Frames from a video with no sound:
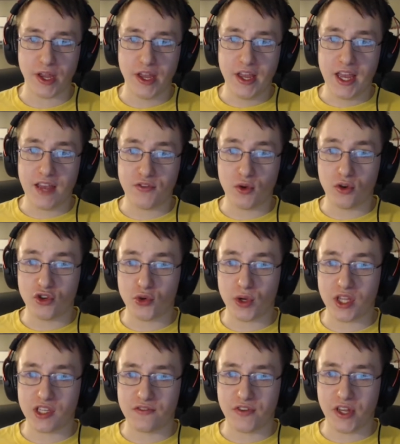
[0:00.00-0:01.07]
If you enjoy this
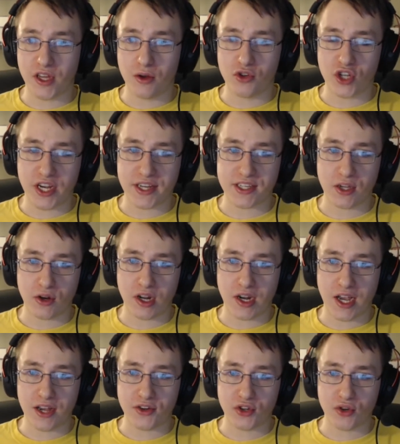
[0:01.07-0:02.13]
video, check us out on
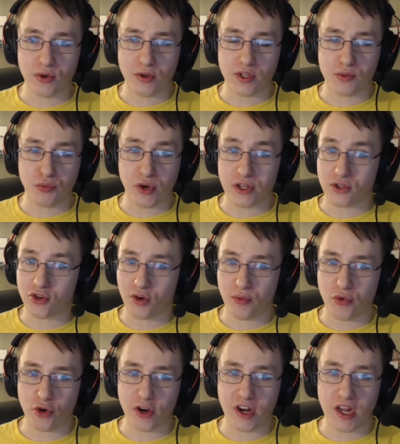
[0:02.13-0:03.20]
iTunes,
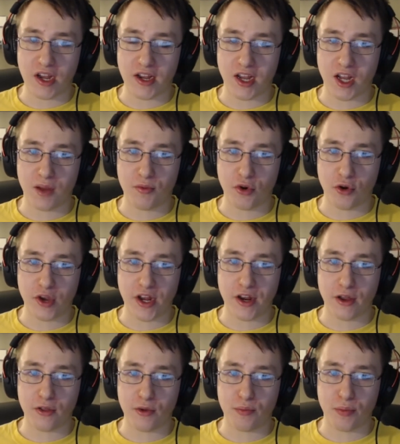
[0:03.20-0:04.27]
BrainstormBrewery.com, or any
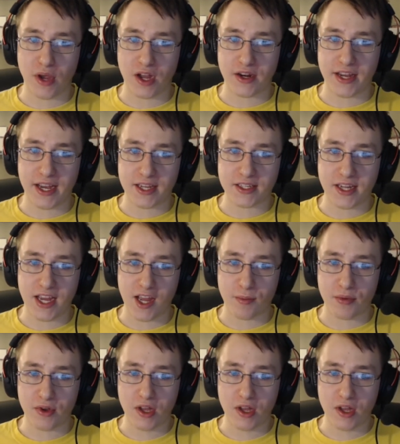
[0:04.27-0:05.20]
other podcast app.